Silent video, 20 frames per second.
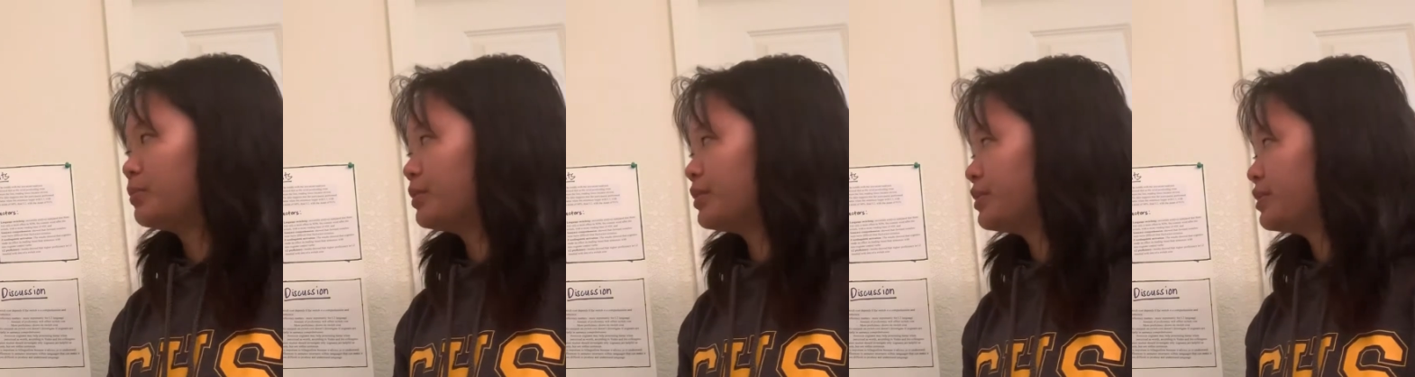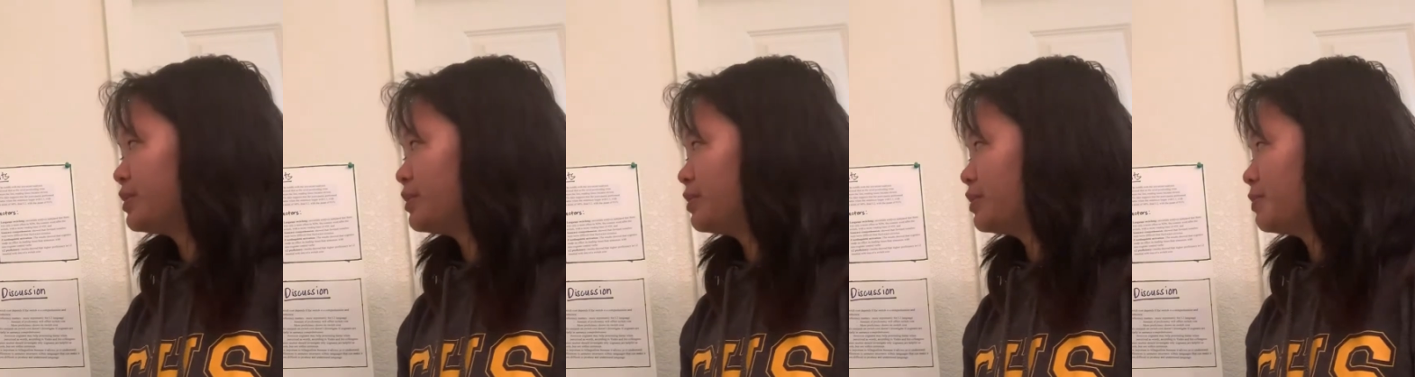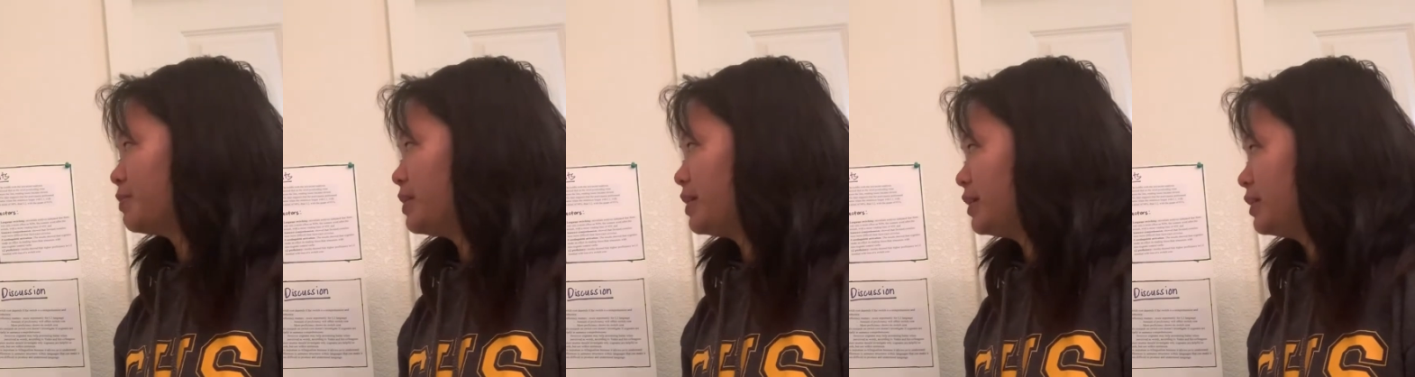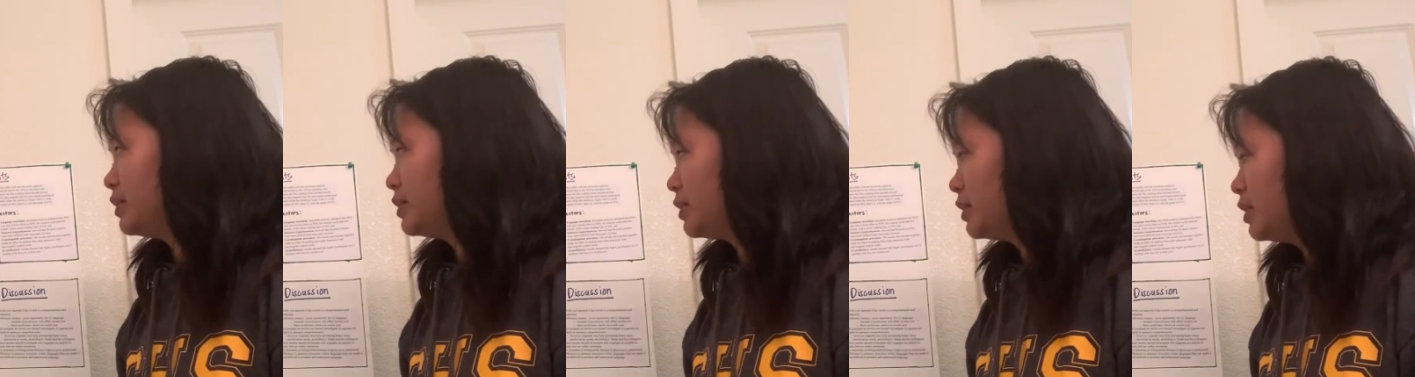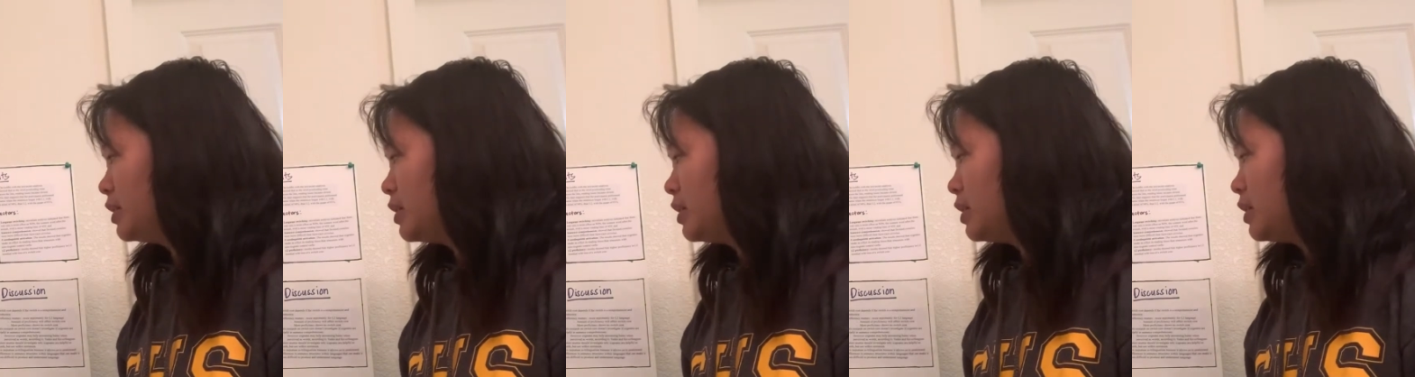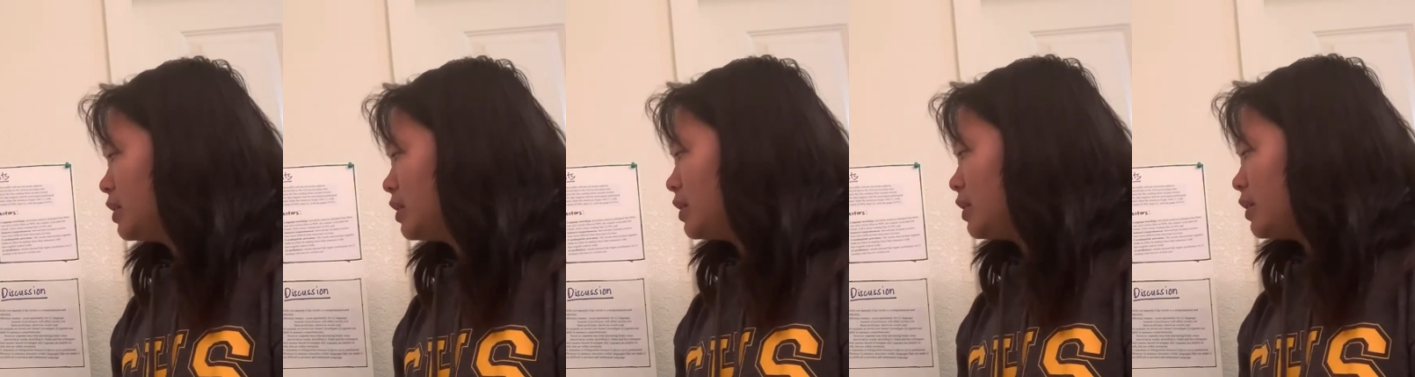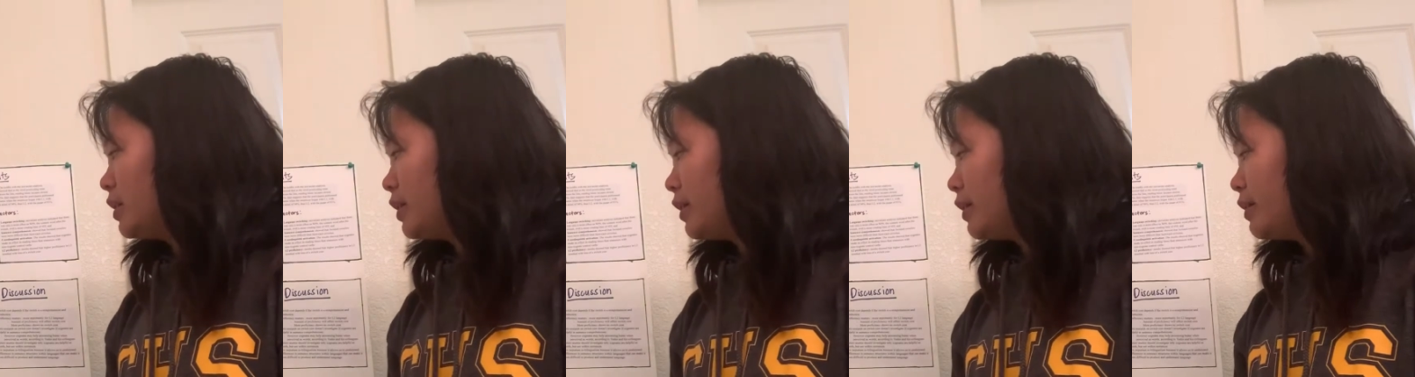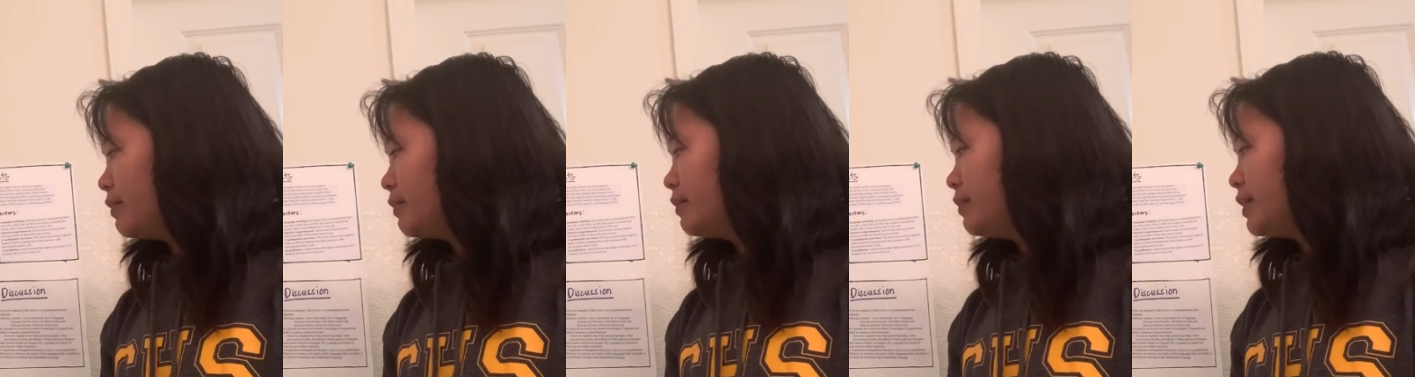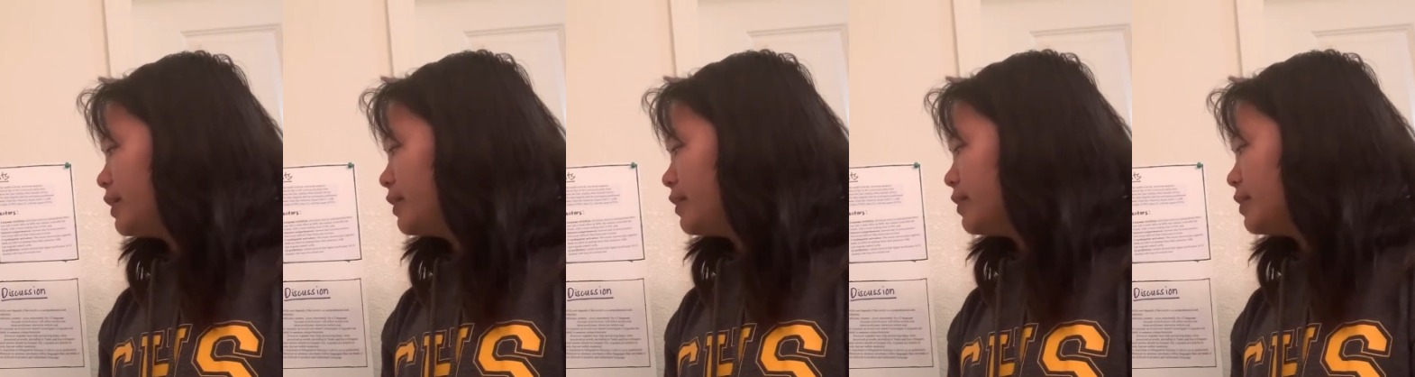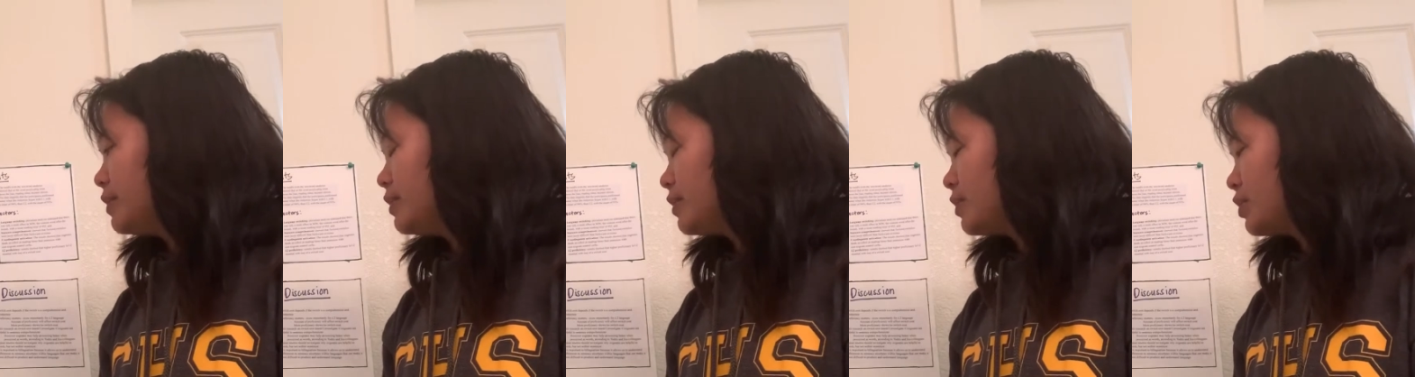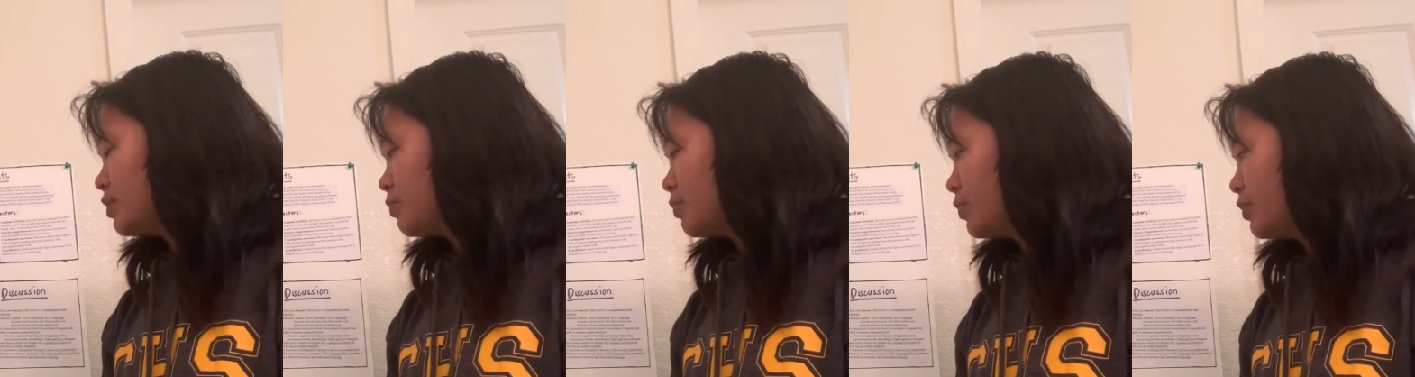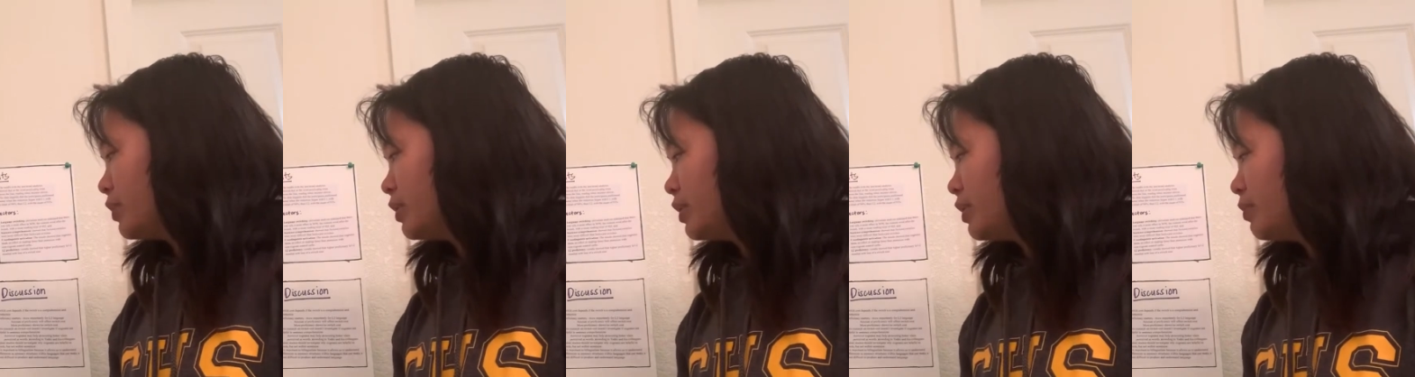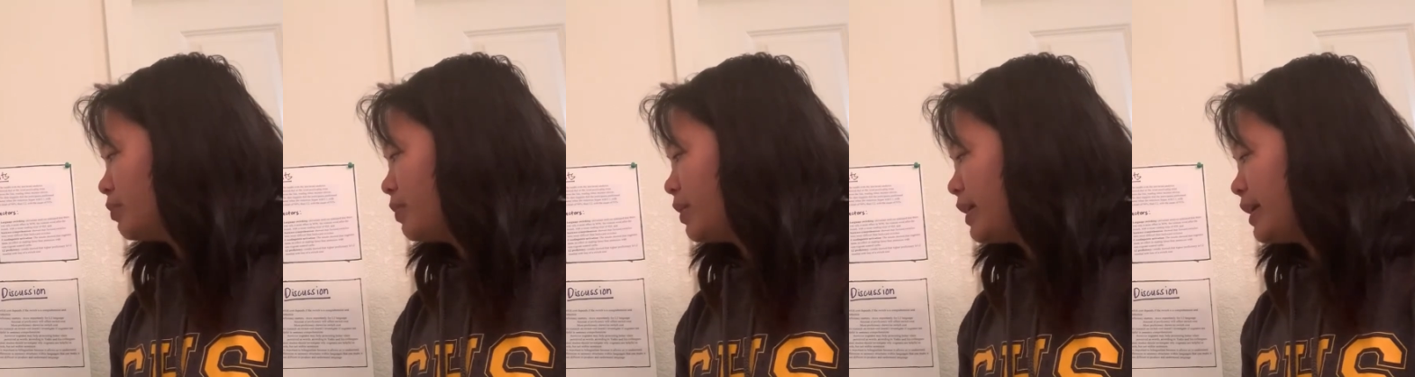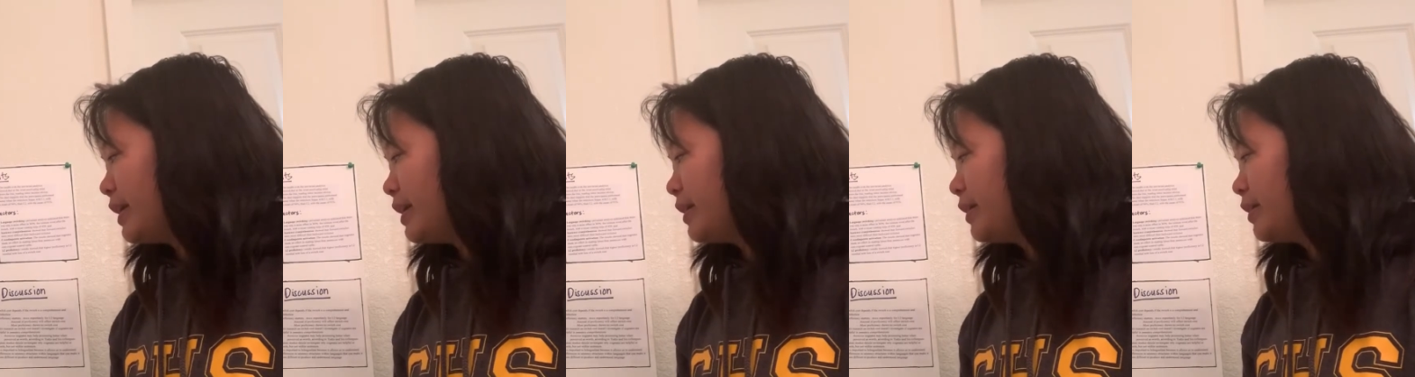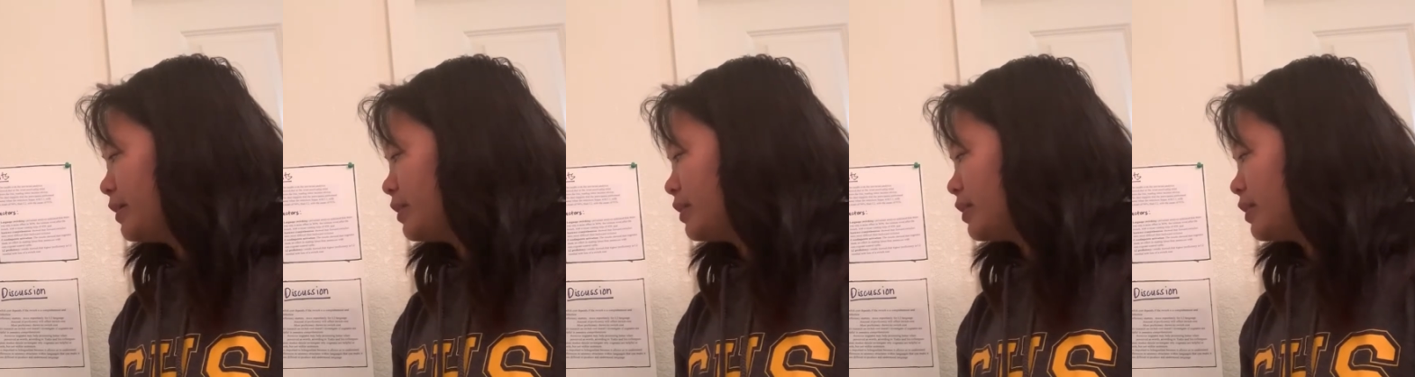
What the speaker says: person's mind. And this is supported by